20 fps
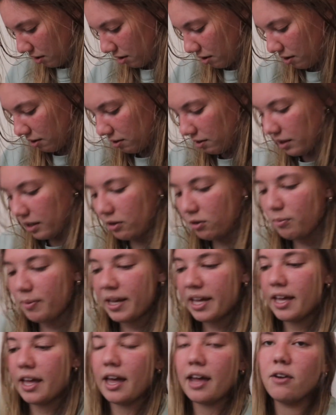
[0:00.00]
a little
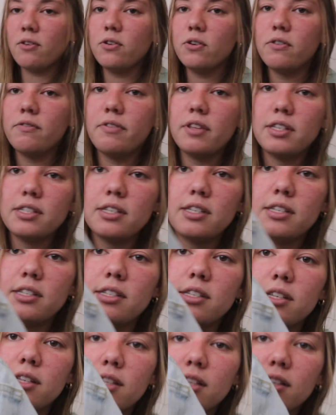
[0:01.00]
bit, I don't know if this
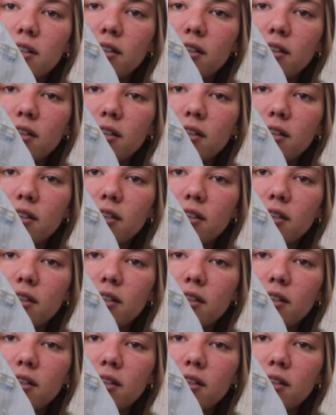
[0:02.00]
is